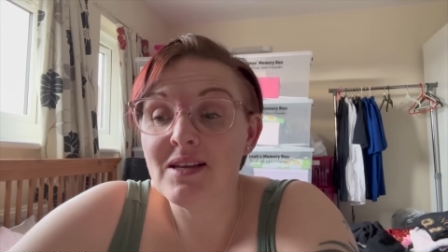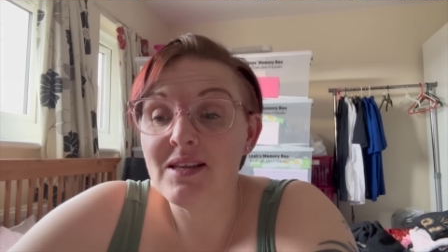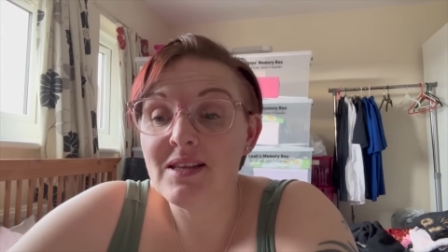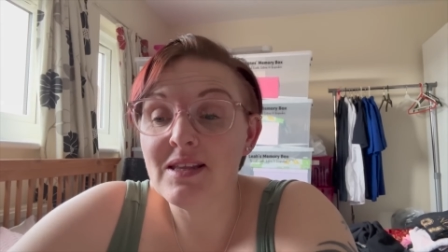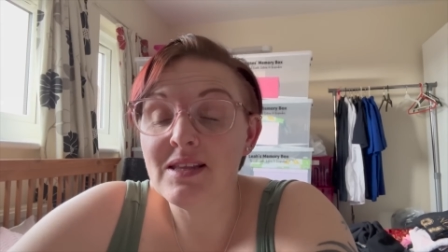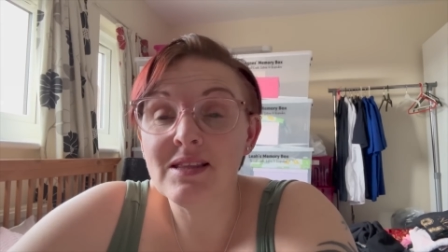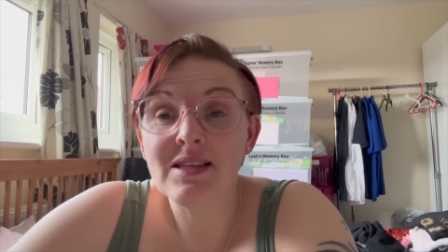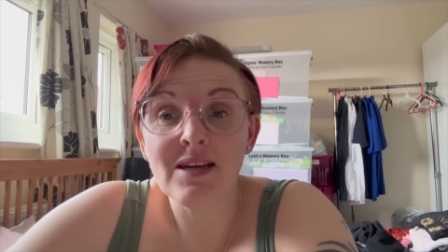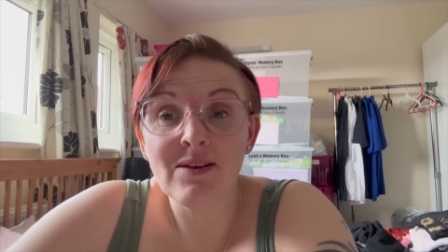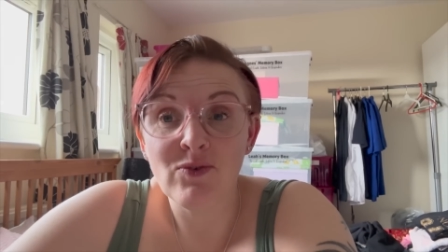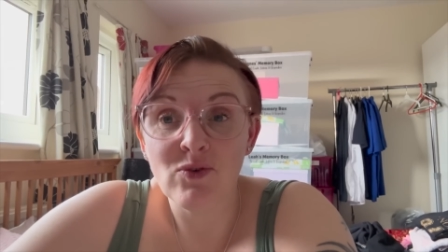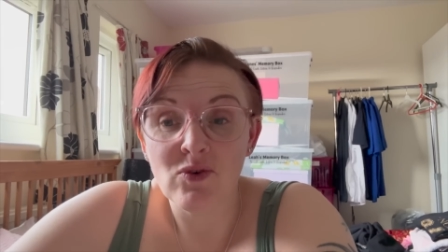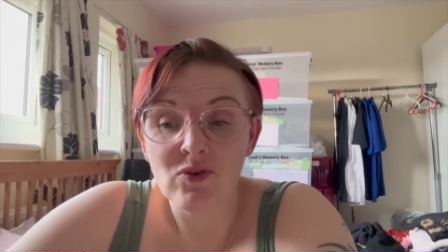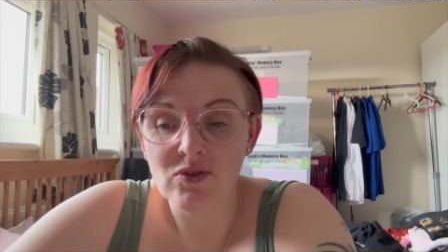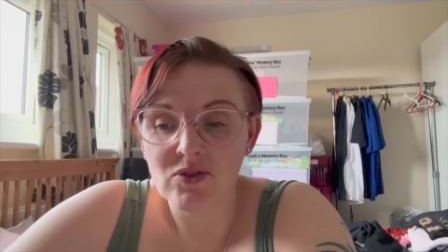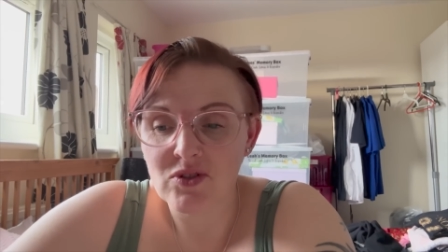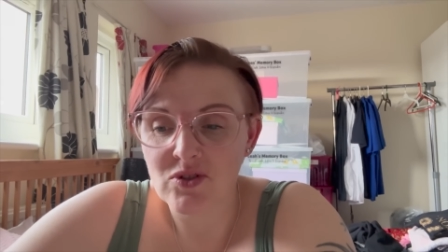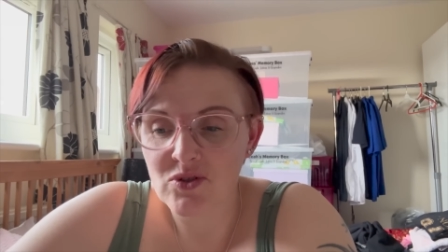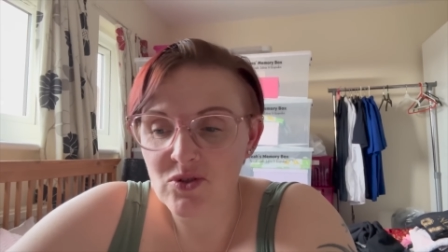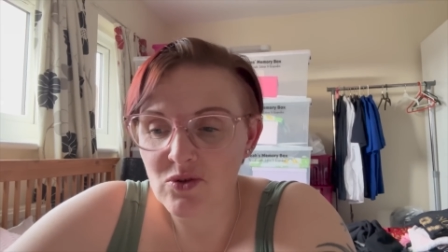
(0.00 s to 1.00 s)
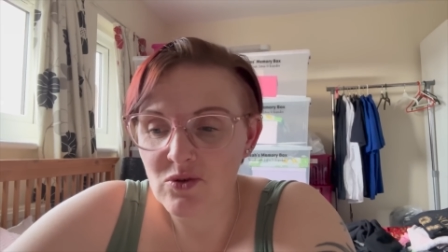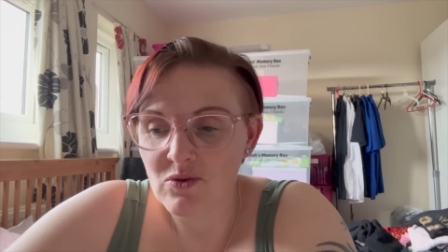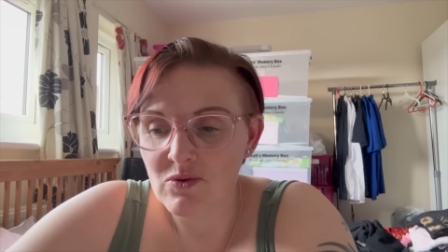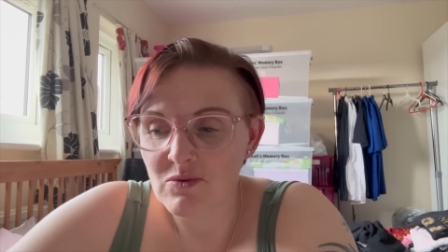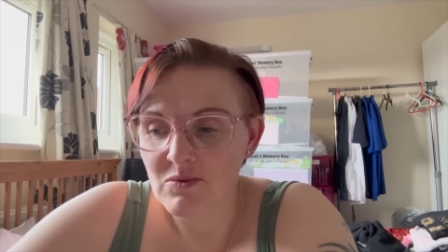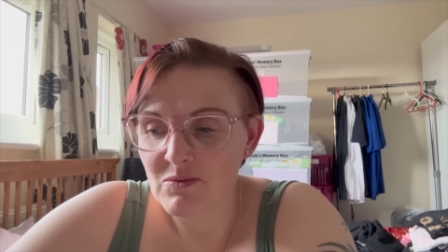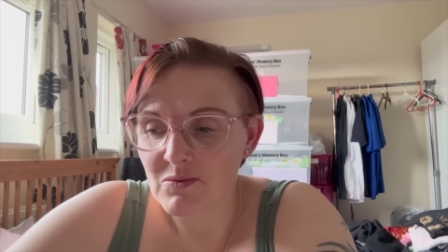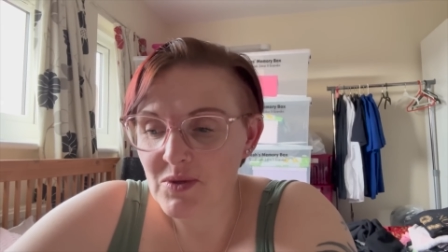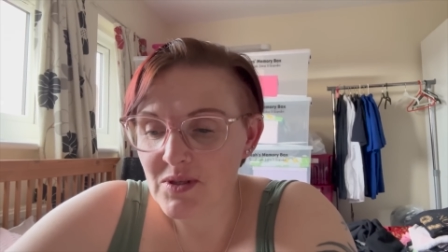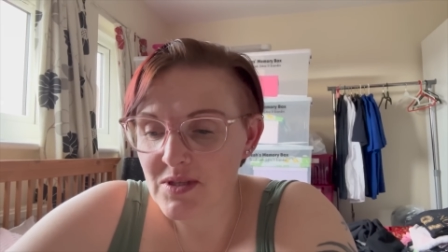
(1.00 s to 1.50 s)
they've all gone to
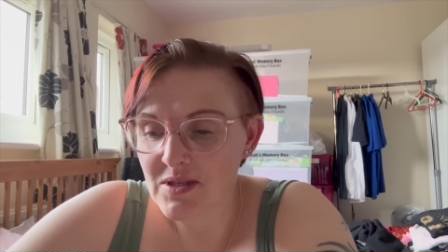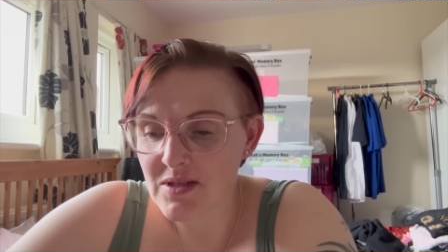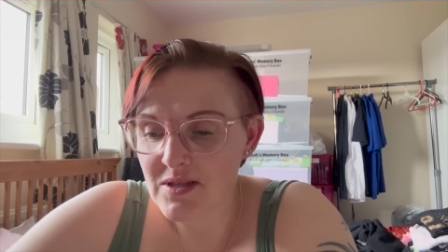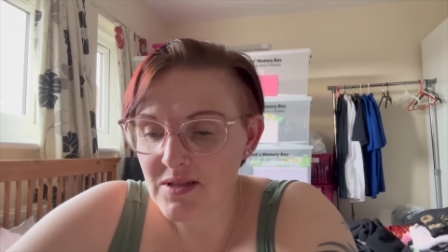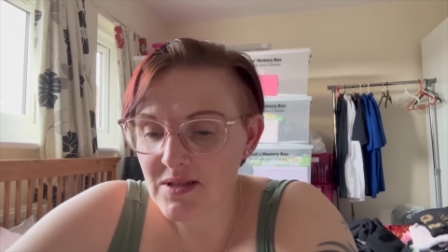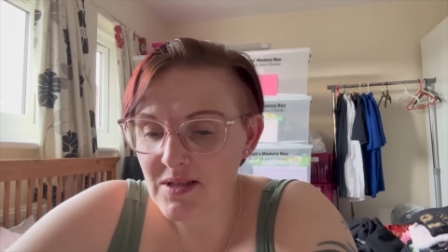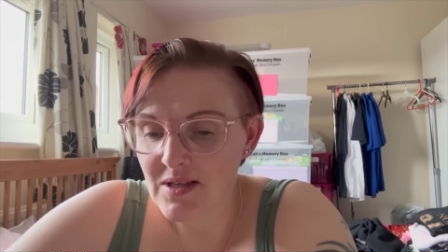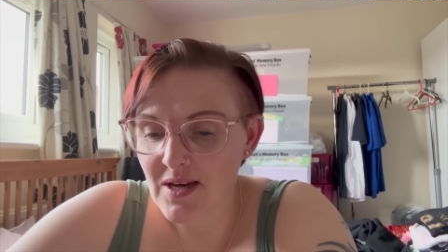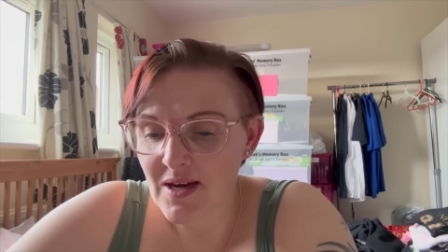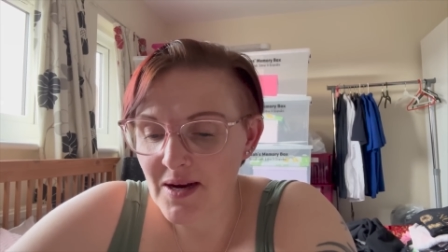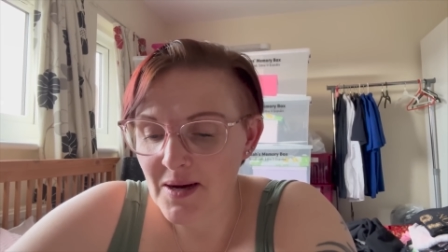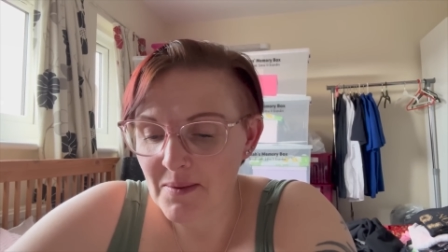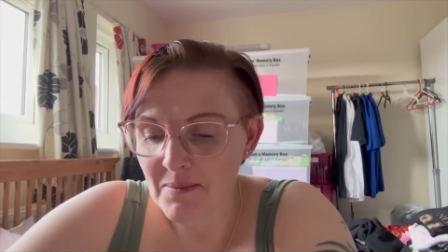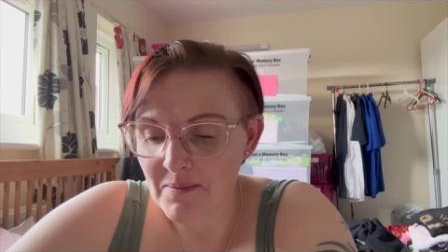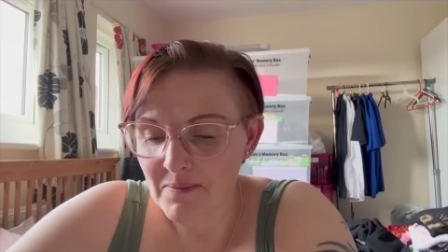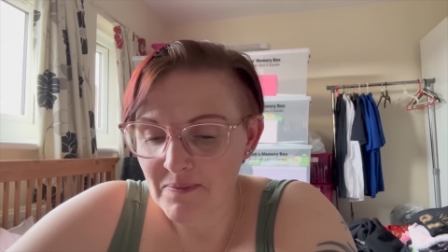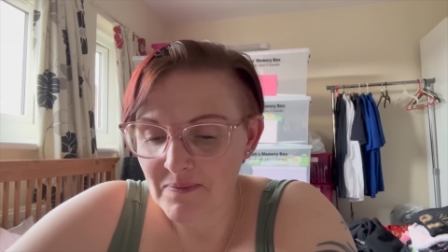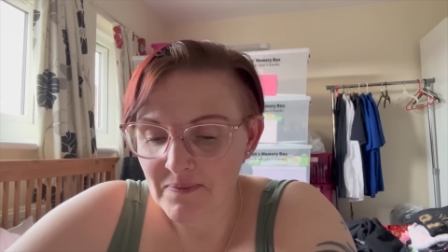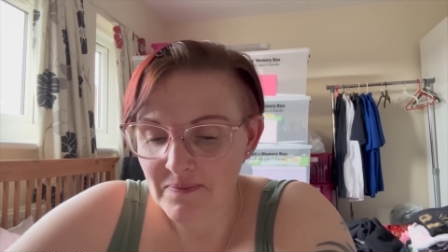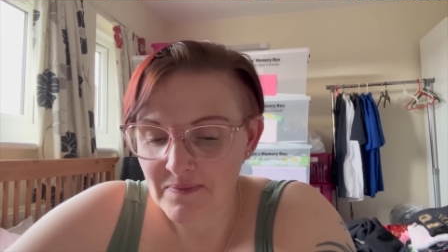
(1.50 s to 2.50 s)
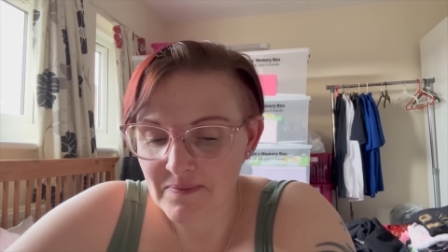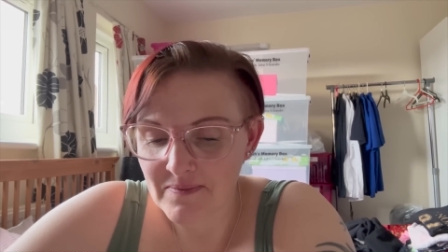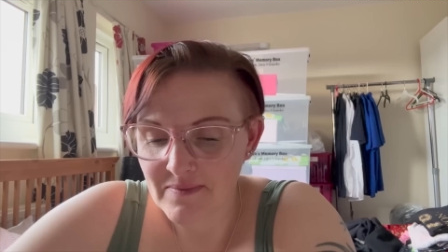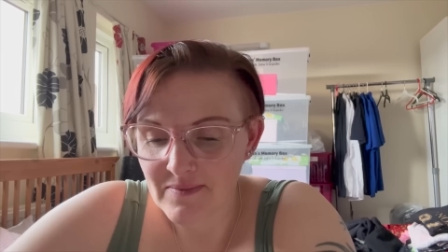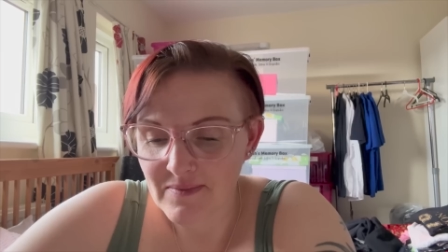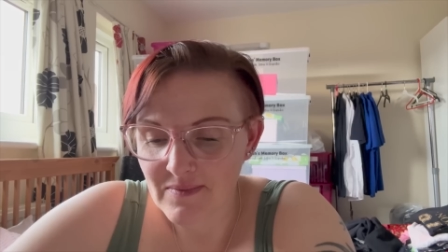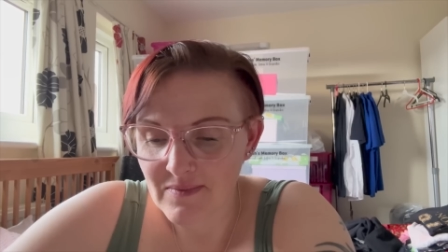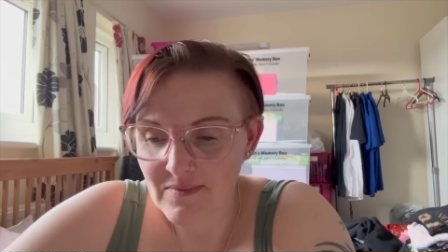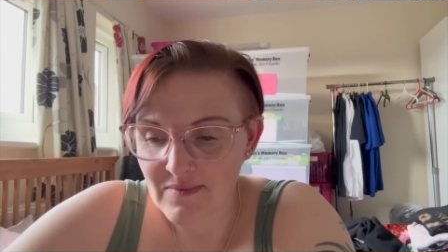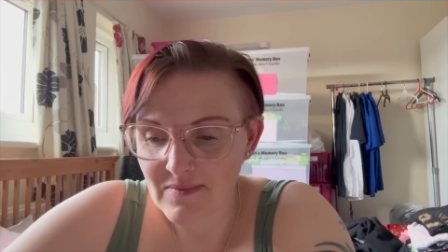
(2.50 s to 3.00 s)
school with um
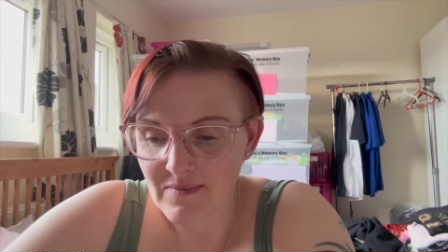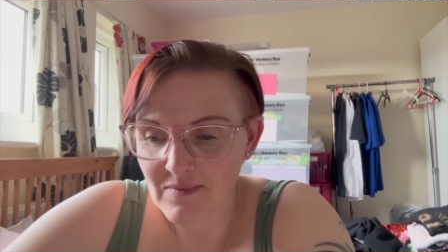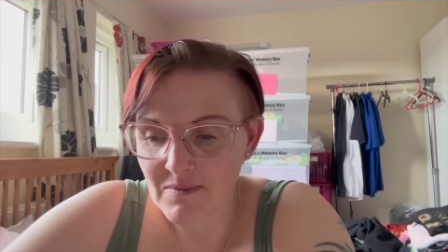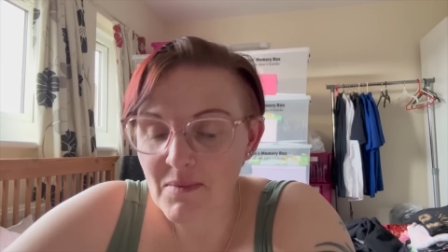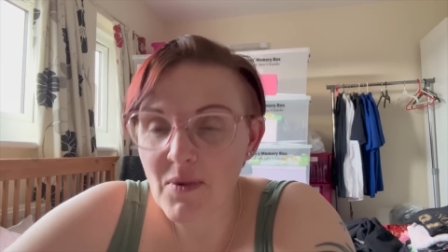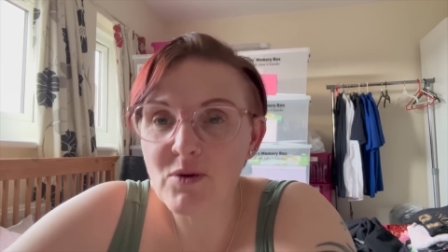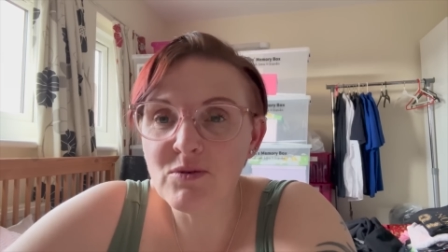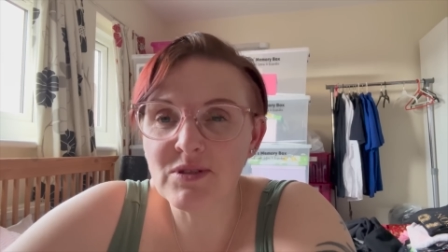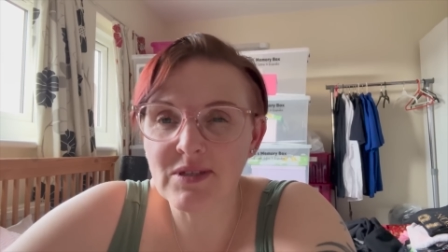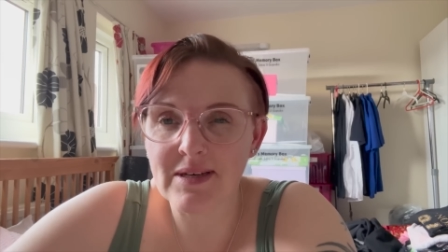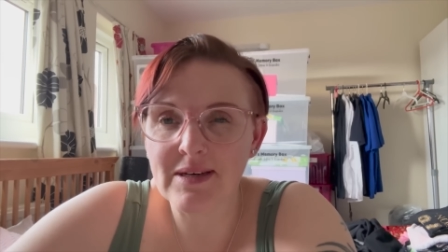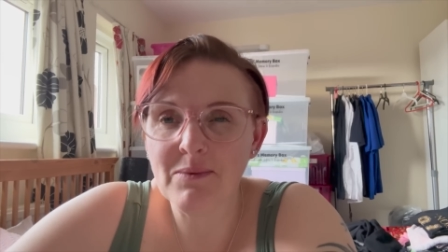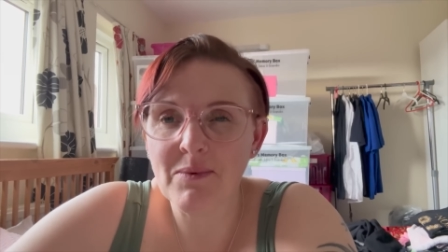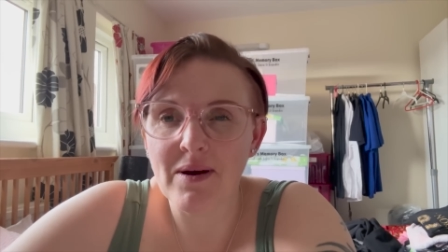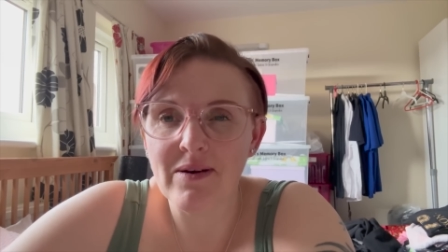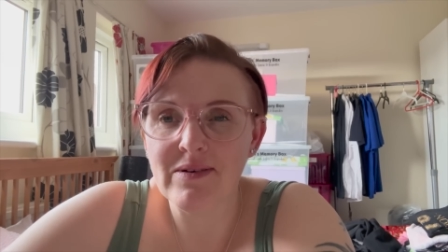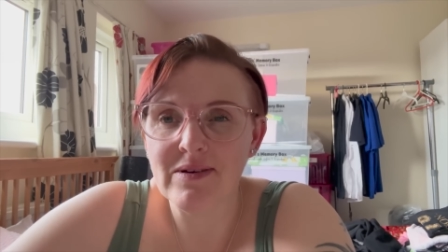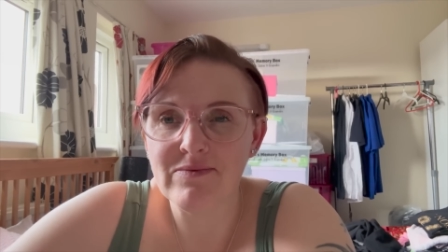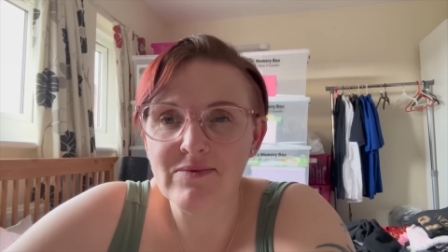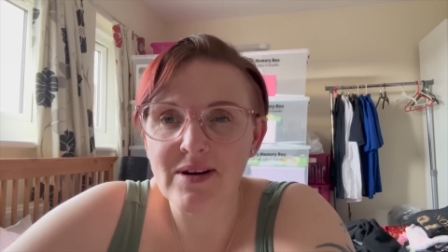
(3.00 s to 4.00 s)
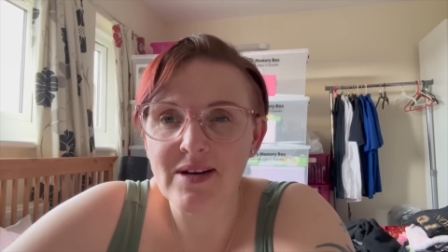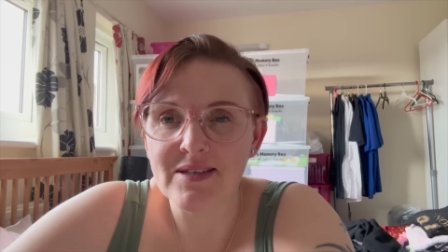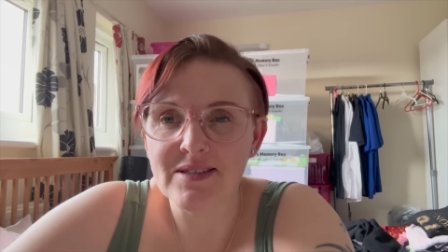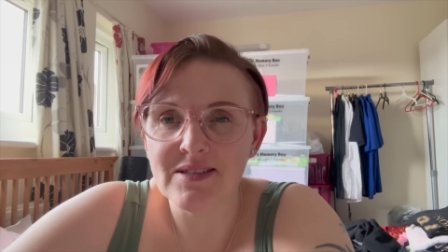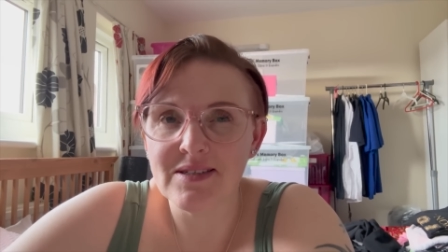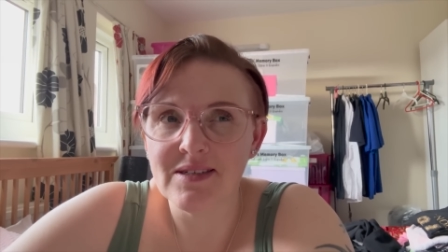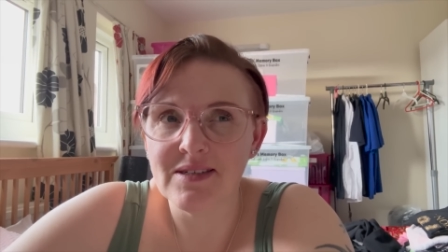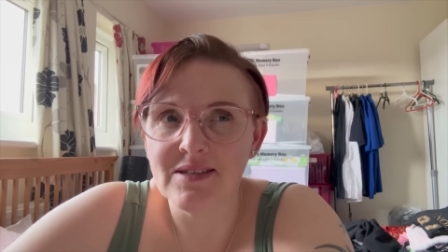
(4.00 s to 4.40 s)
mostly wearing red